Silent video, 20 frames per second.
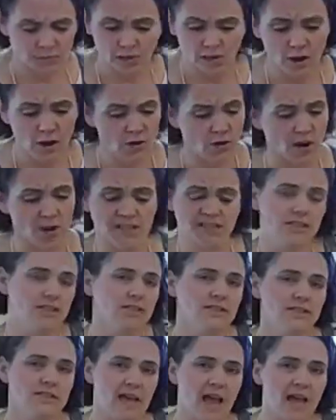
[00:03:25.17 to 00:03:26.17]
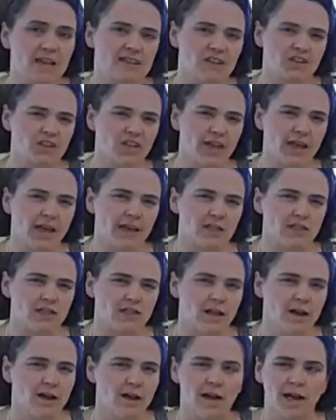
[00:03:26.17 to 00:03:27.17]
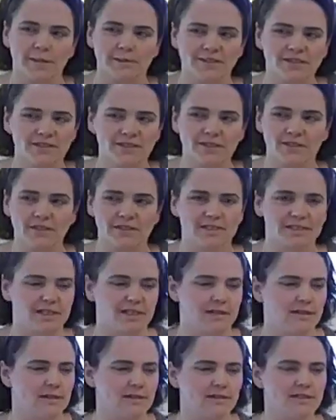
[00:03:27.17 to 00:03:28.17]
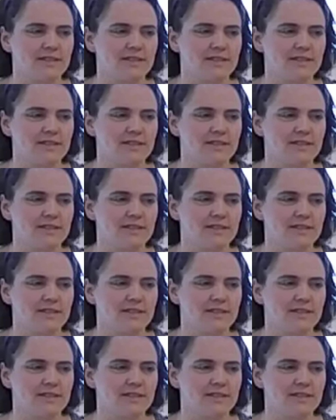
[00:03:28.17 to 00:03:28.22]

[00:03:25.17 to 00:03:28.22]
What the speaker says: Across the years, it hasn't changed. There's